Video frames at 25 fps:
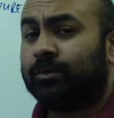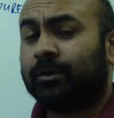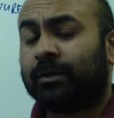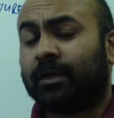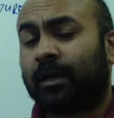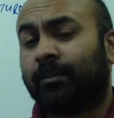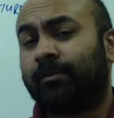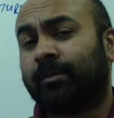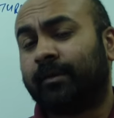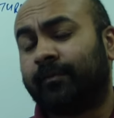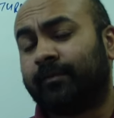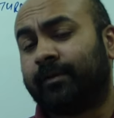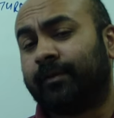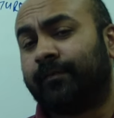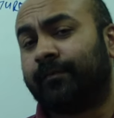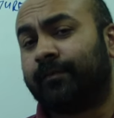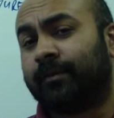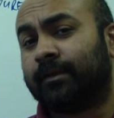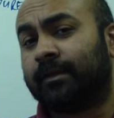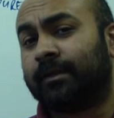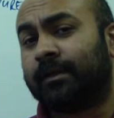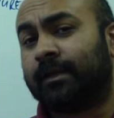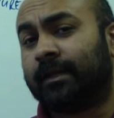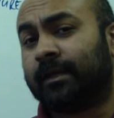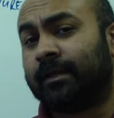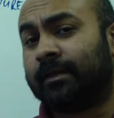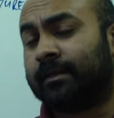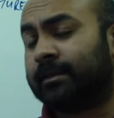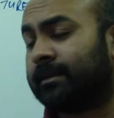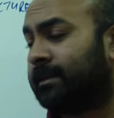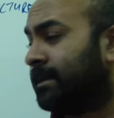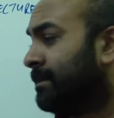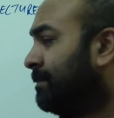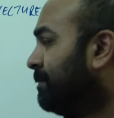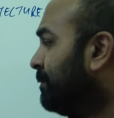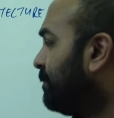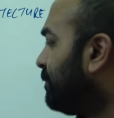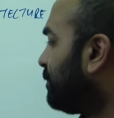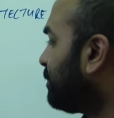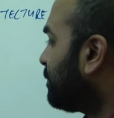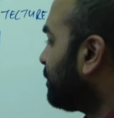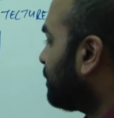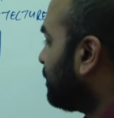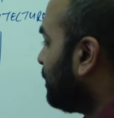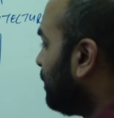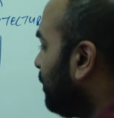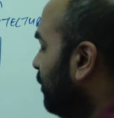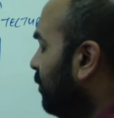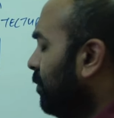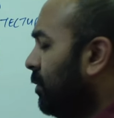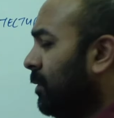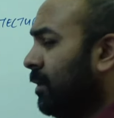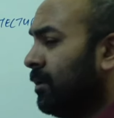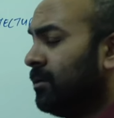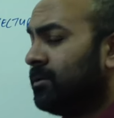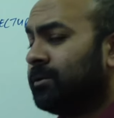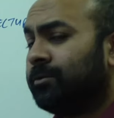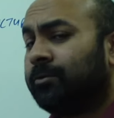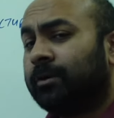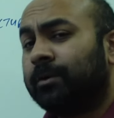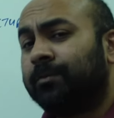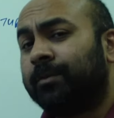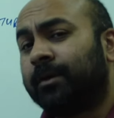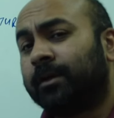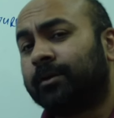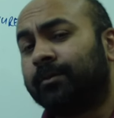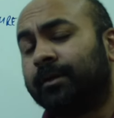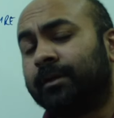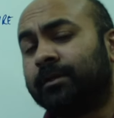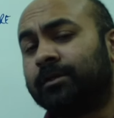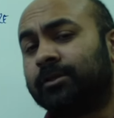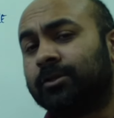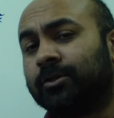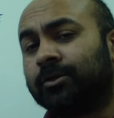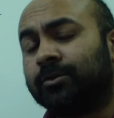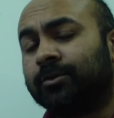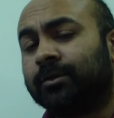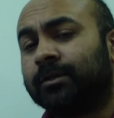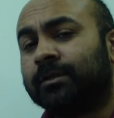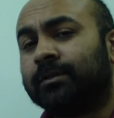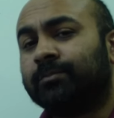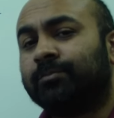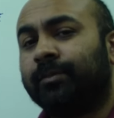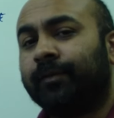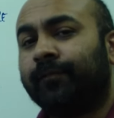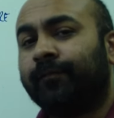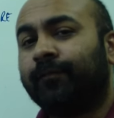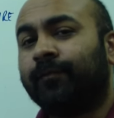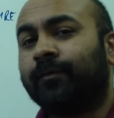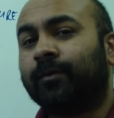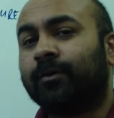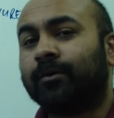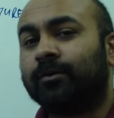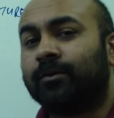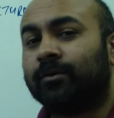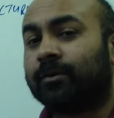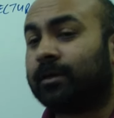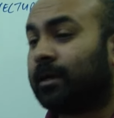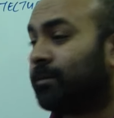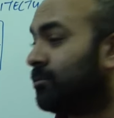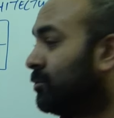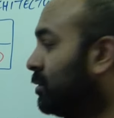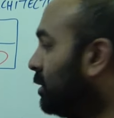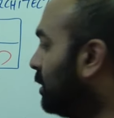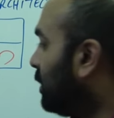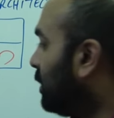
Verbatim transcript: do a couple of different things. So what we are going to do is before you come